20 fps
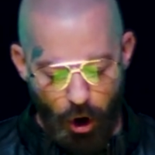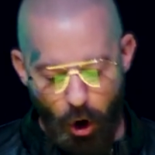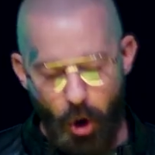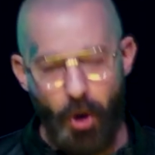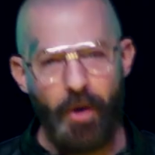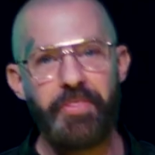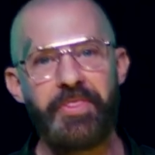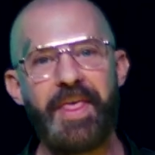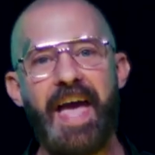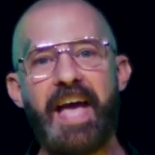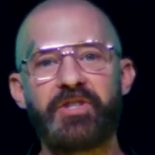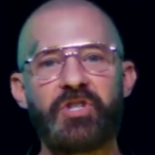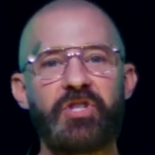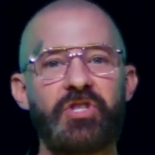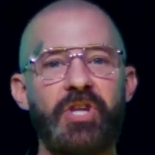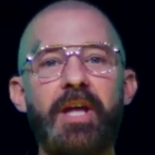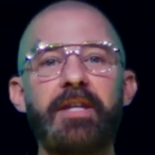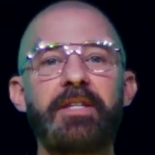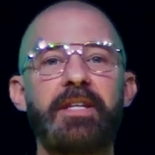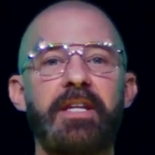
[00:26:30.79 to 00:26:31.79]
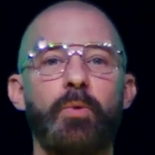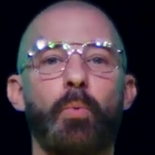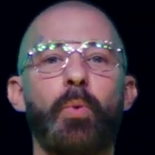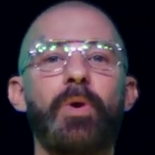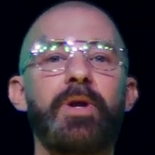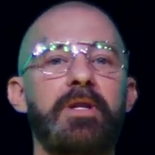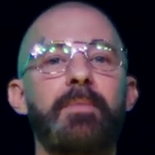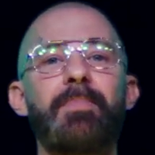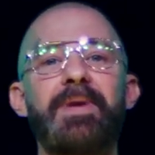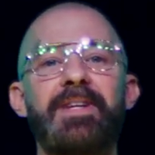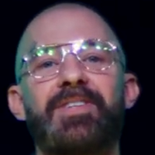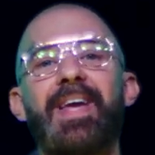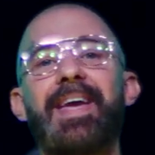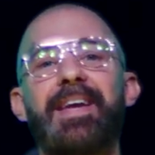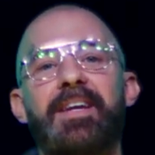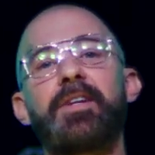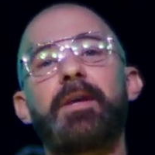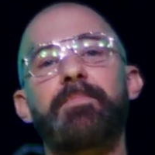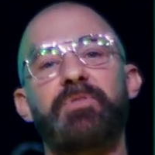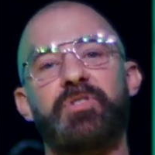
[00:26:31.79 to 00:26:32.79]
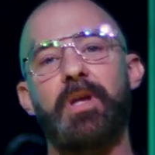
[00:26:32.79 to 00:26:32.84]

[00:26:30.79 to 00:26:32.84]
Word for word: On that Sunday, we're going to be taking up